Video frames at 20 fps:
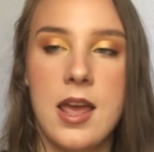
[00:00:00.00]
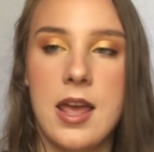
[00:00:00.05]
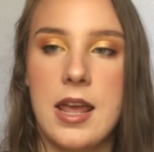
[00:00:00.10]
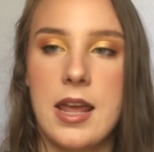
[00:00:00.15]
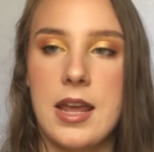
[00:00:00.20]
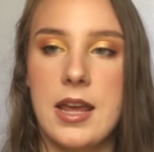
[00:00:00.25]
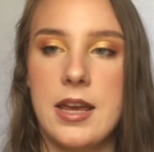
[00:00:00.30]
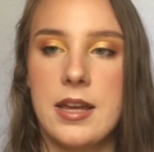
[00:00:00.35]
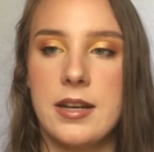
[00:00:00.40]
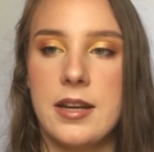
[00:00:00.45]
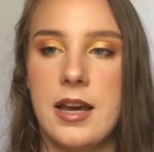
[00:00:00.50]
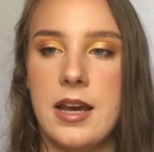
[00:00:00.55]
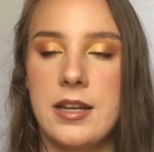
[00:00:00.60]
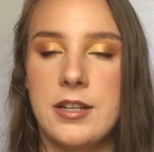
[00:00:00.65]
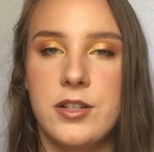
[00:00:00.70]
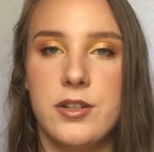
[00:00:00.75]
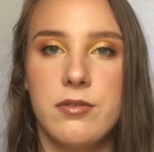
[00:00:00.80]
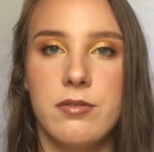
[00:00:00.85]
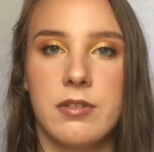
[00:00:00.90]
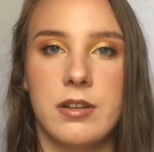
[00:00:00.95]
and I
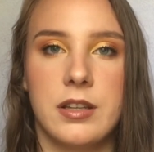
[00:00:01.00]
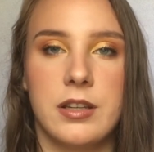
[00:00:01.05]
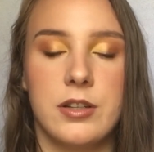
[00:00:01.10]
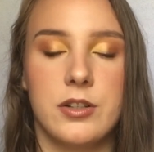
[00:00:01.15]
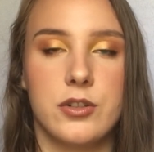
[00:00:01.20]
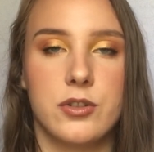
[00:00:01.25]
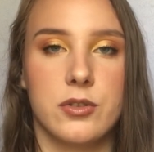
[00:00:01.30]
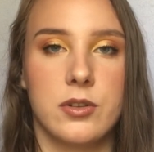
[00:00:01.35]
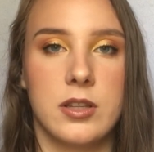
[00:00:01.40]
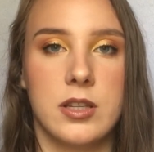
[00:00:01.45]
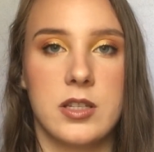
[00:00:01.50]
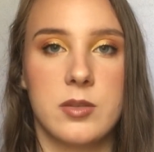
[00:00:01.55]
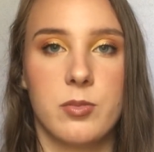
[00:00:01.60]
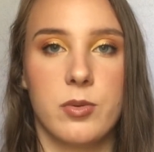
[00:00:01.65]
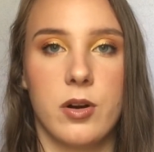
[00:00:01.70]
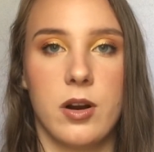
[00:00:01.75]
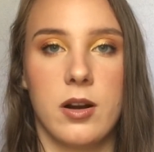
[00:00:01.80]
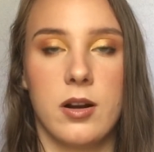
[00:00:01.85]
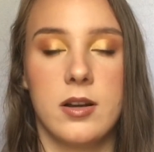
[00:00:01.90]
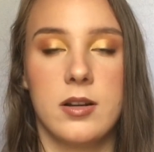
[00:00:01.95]
do really enjoy this
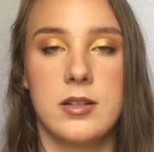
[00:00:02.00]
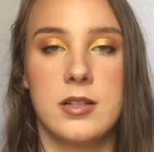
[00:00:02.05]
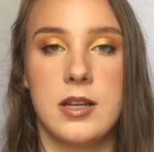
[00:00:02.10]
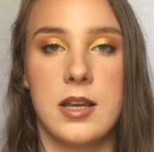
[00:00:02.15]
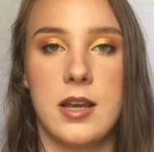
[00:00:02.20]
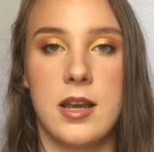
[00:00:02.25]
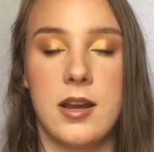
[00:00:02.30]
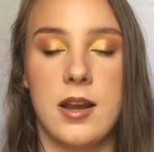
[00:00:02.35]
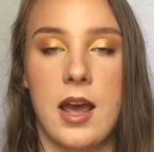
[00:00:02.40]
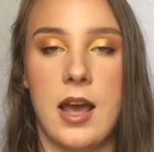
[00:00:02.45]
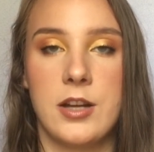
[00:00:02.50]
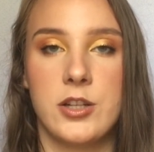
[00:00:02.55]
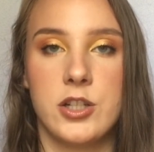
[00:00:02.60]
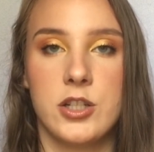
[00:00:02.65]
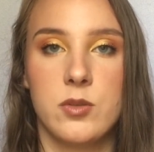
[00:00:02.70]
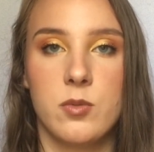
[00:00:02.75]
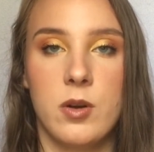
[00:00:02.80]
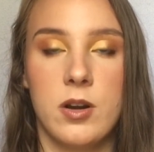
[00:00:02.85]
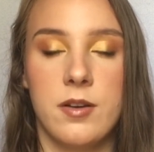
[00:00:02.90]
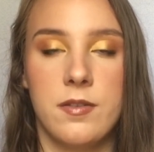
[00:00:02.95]
product, and I
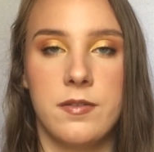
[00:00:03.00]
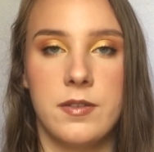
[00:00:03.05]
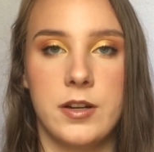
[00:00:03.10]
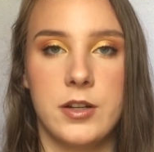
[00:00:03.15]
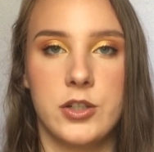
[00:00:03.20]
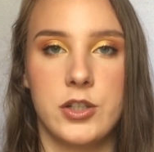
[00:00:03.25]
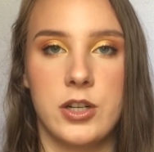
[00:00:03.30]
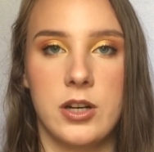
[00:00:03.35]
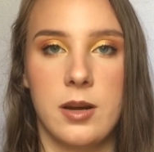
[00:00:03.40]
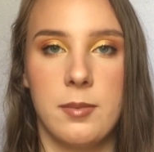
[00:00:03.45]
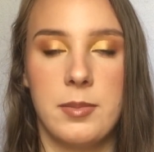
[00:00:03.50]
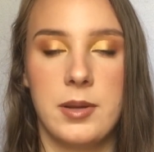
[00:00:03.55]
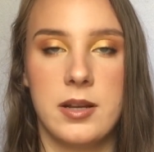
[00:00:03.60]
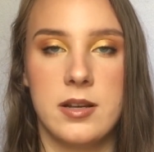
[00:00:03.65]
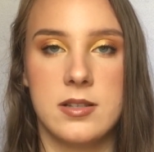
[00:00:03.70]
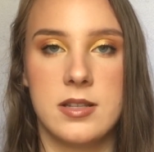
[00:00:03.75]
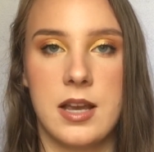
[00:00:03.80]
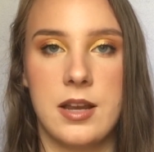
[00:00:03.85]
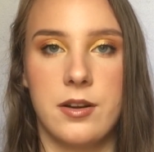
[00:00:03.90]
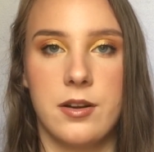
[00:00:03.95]
just wanna finish it up
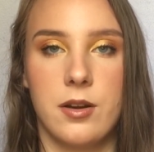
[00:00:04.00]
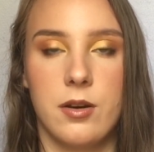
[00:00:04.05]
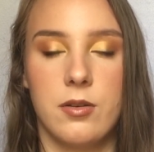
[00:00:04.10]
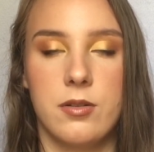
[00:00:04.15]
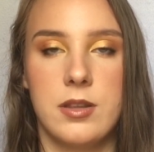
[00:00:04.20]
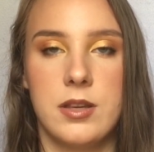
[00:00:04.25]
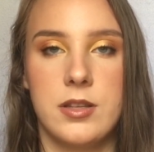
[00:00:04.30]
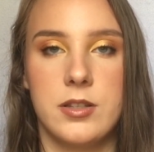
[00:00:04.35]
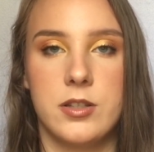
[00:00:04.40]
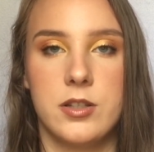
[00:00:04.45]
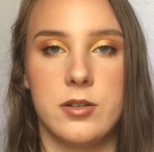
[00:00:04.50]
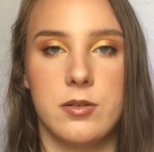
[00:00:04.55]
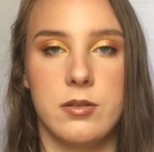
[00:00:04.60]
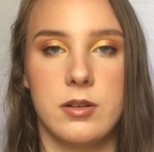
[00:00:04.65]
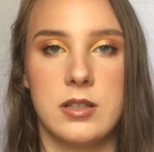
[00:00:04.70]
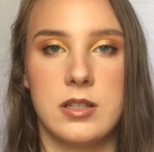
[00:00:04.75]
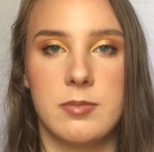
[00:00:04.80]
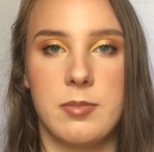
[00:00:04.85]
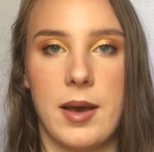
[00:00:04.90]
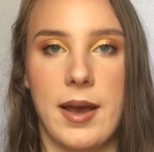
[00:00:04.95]
because I know these do
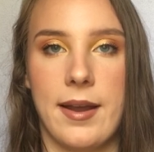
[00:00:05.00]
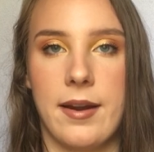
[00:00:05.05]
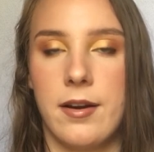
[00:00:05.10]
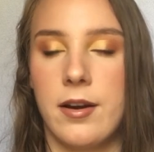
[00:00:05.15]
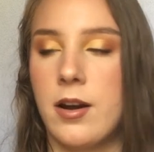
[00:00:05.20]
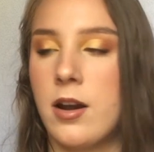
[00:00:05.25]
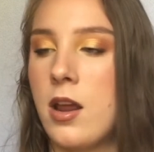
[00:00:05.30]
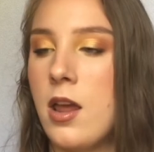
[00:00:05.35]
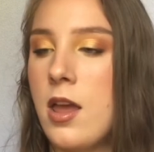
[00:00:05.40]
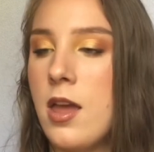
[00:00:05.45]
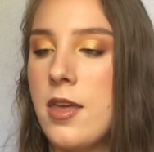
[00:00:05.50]
expire.